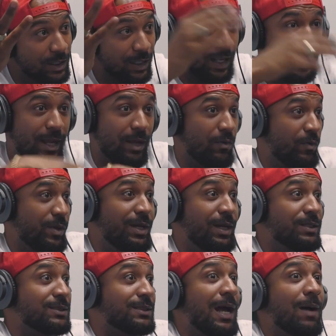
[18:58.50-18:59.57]
Like we can
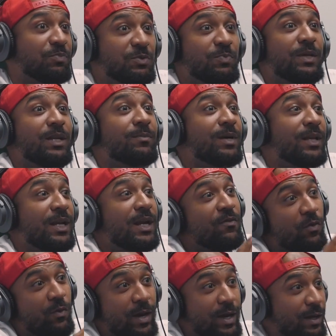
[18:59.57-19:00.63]
stop spending money
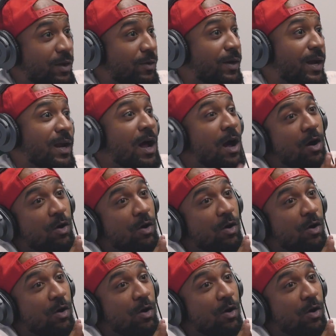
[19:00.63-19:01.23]
everywhere and create our